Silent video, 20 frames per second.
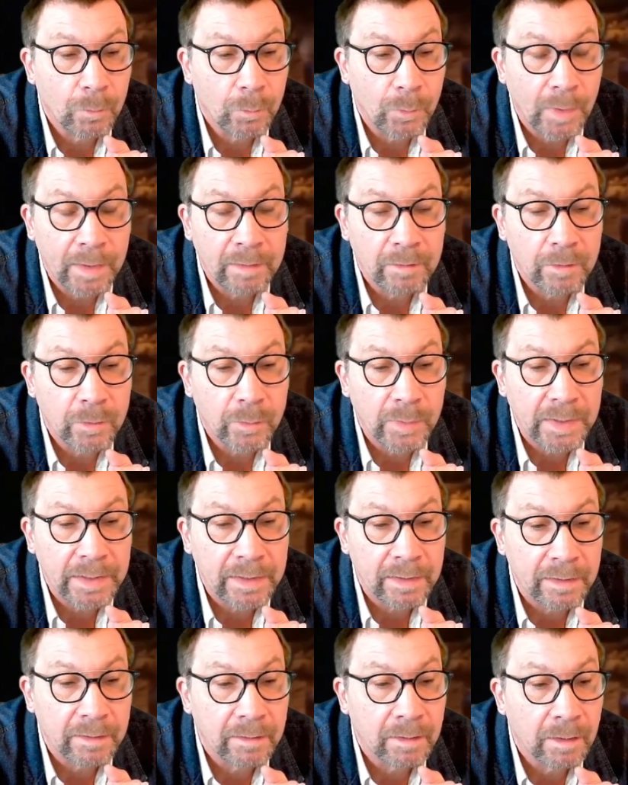
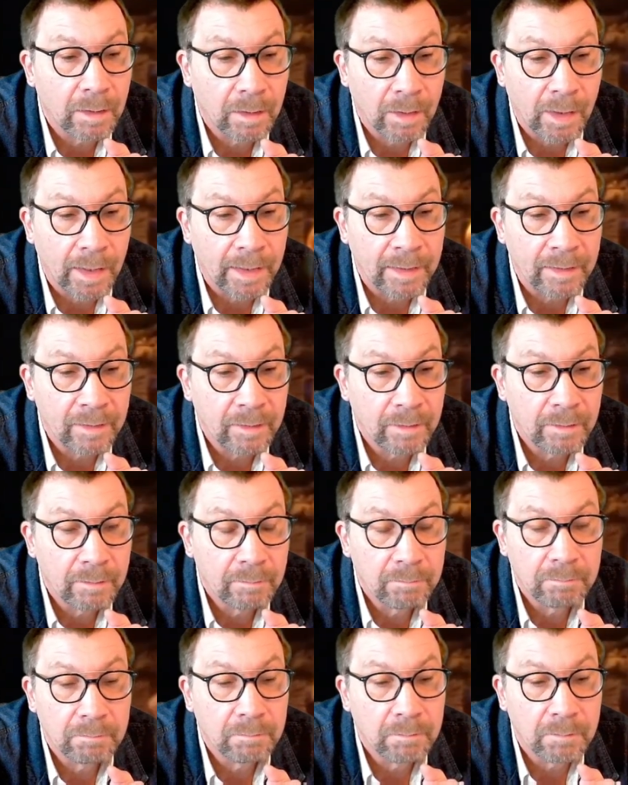red-green light.
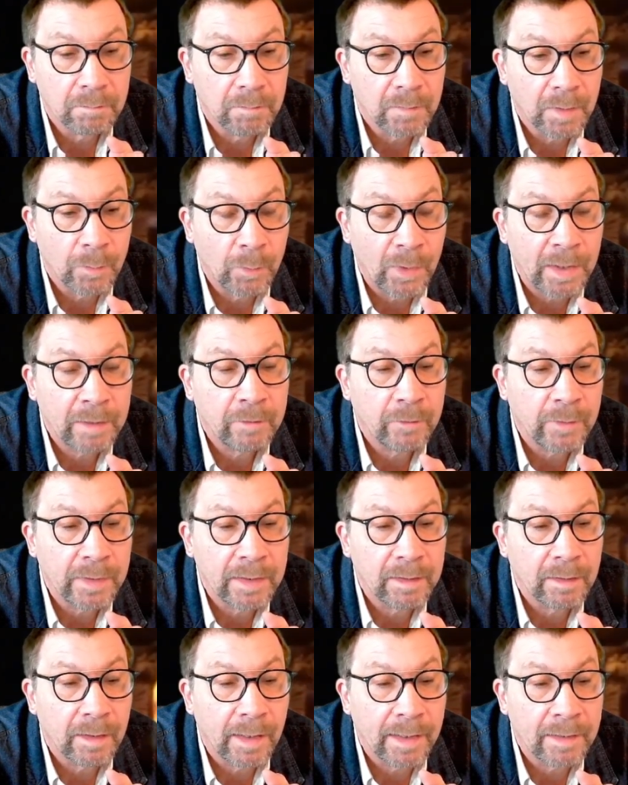The
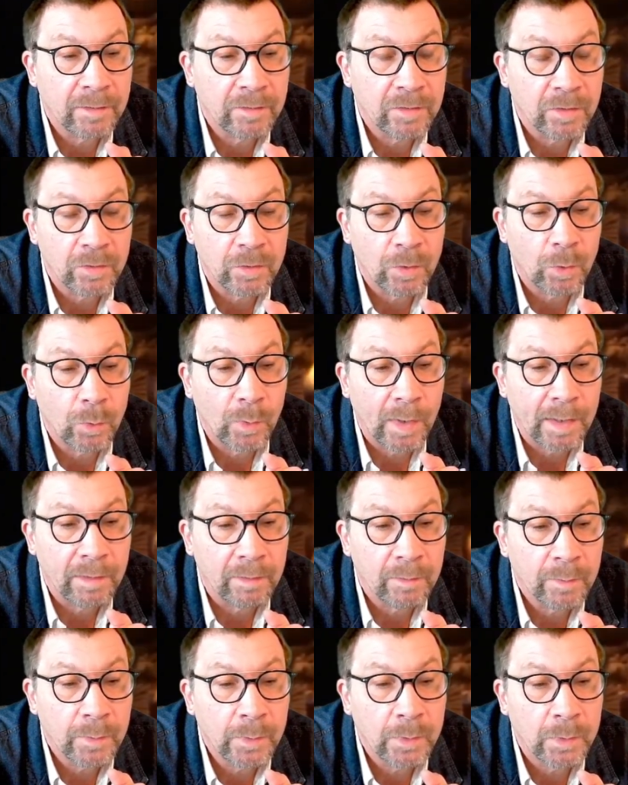red-green lights just go
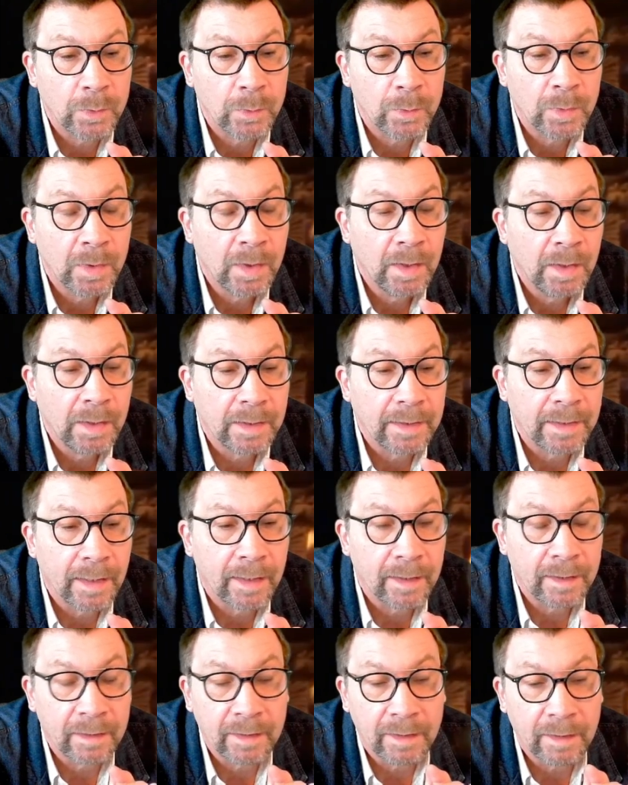right through,
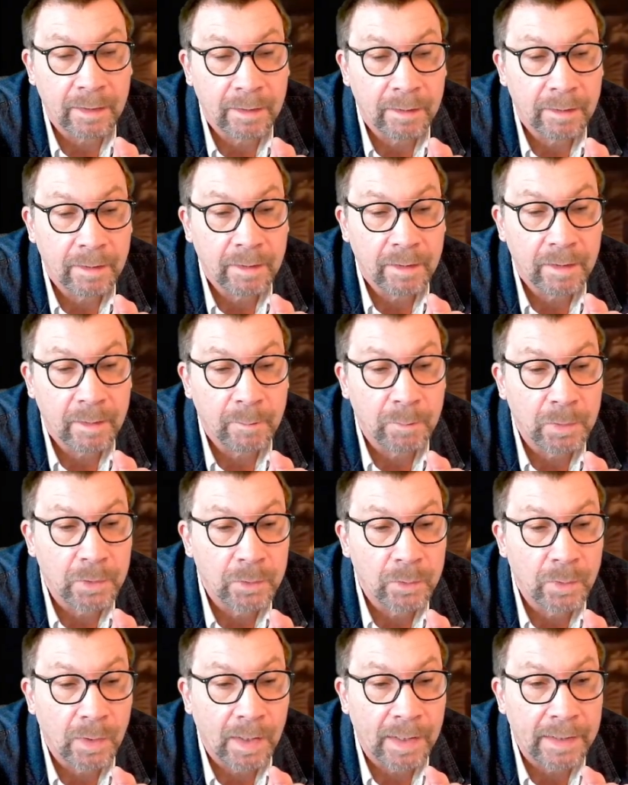yet the
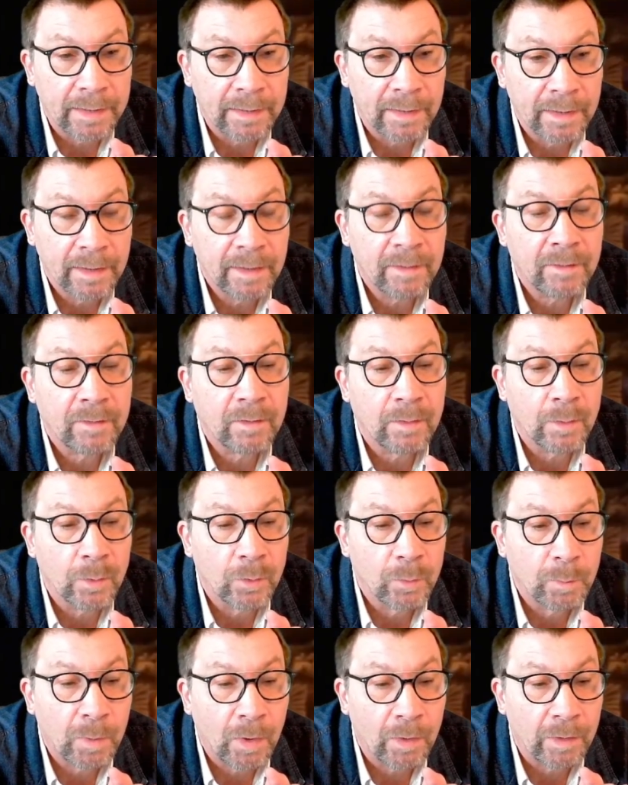blue light hits
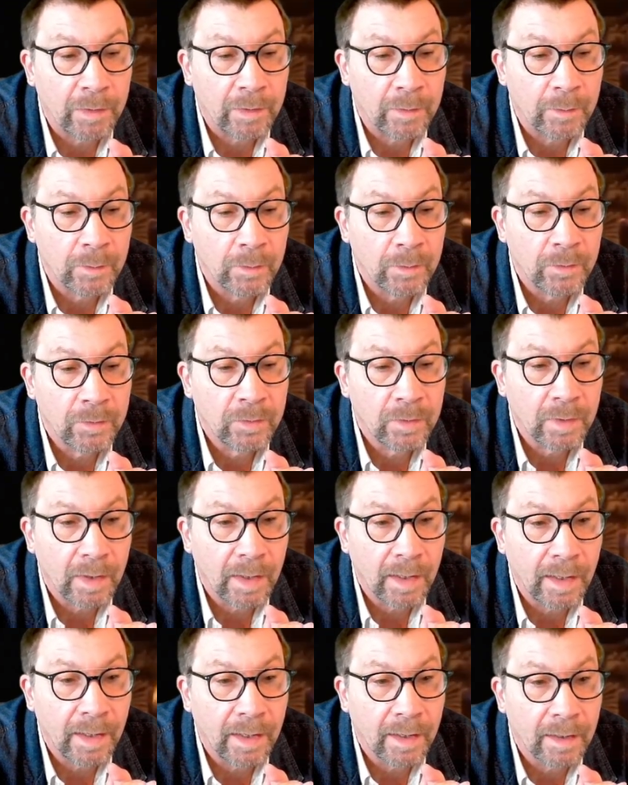those particles
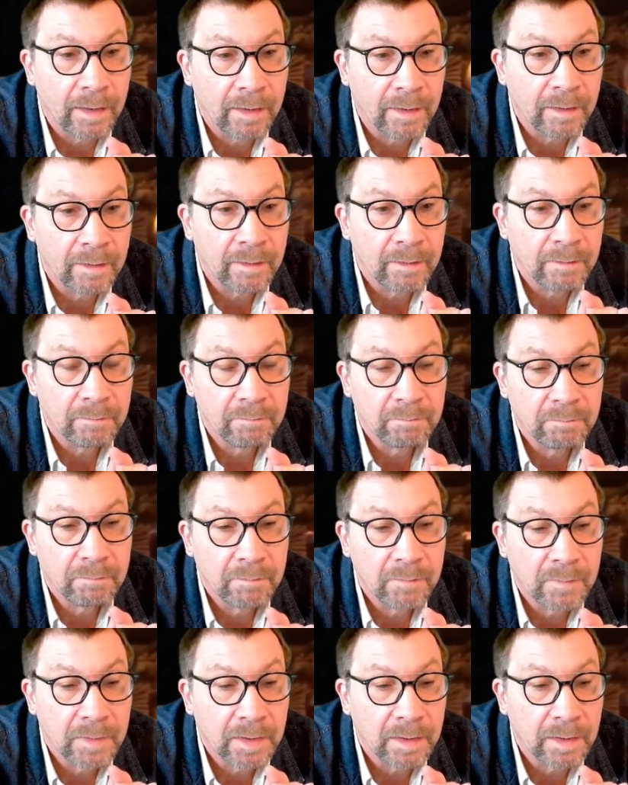and it
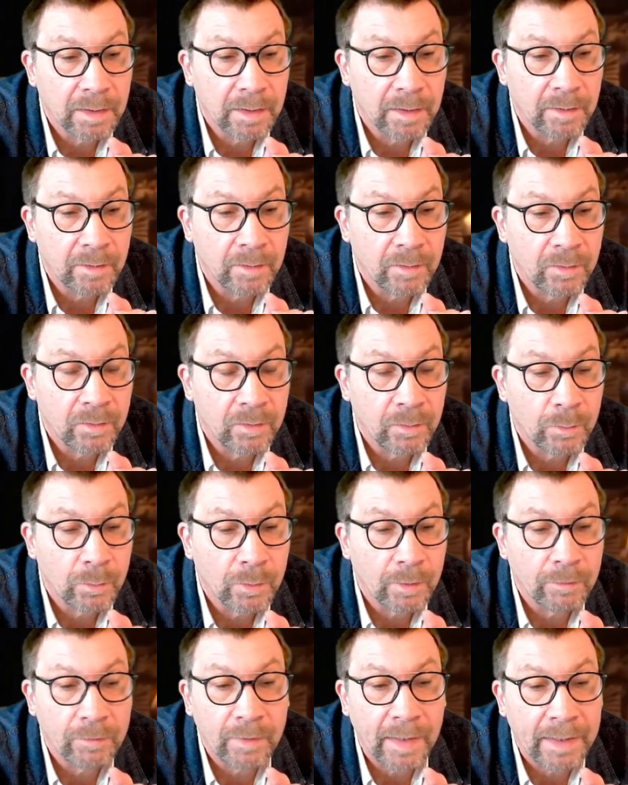is
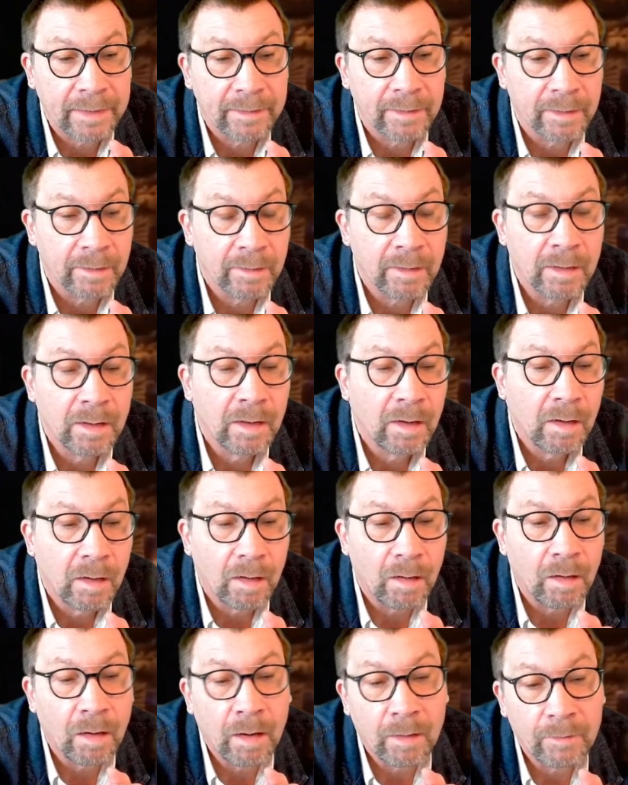reflected
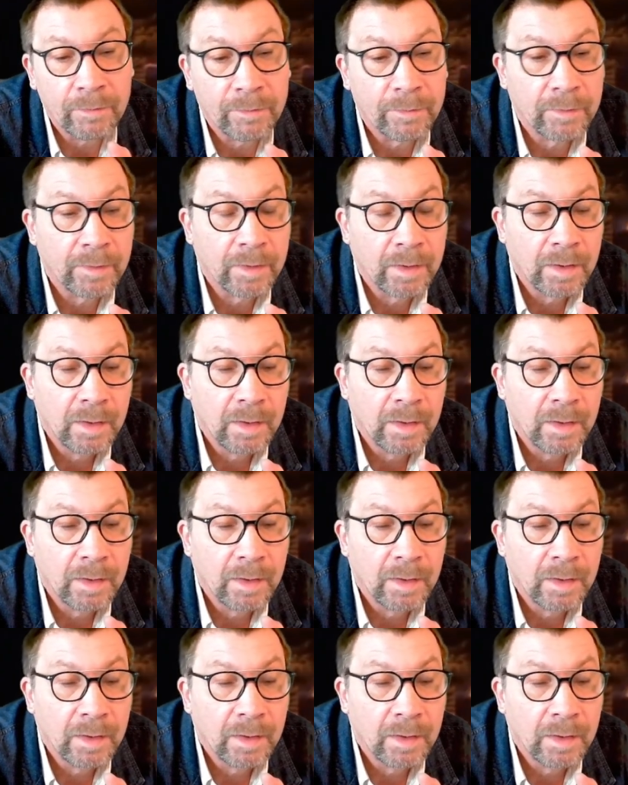off